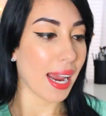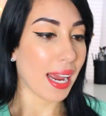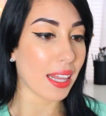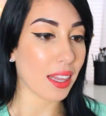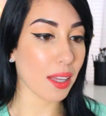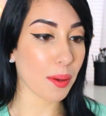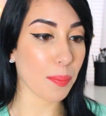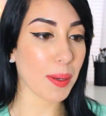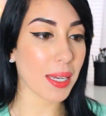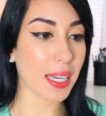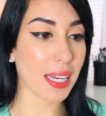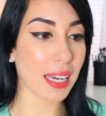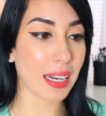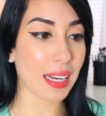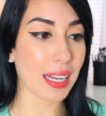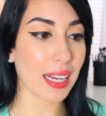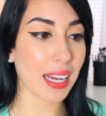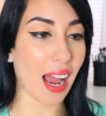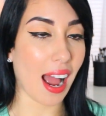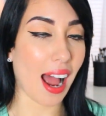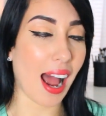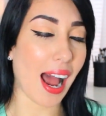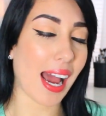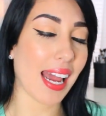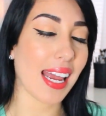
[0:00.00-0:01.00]
In the
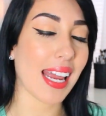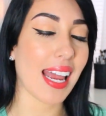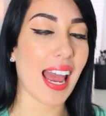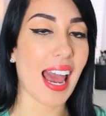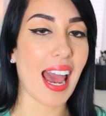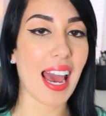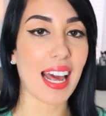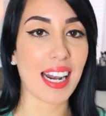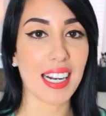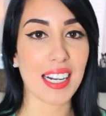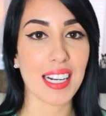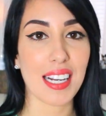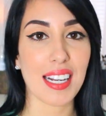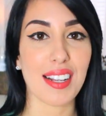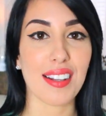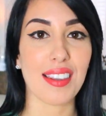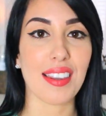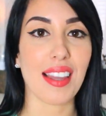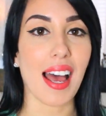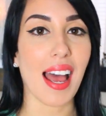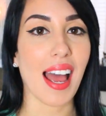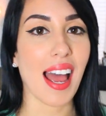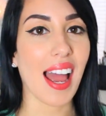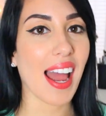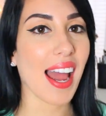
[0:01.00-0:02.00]
beginning, I
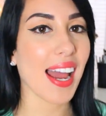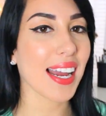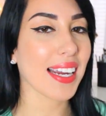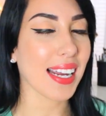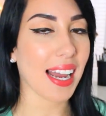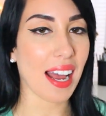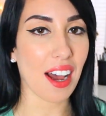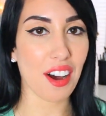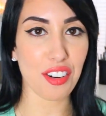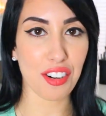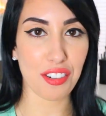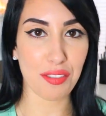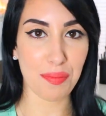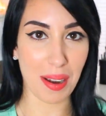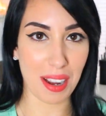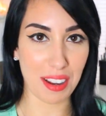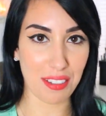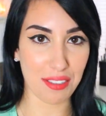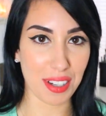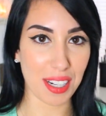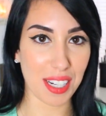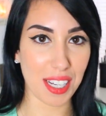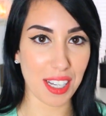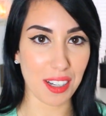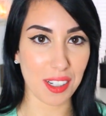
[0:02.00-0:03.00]
edited the heck out of my
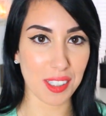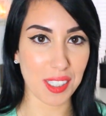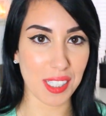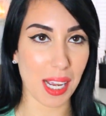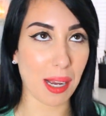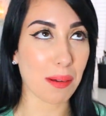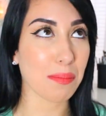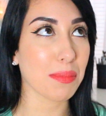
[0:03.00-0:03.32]
videos.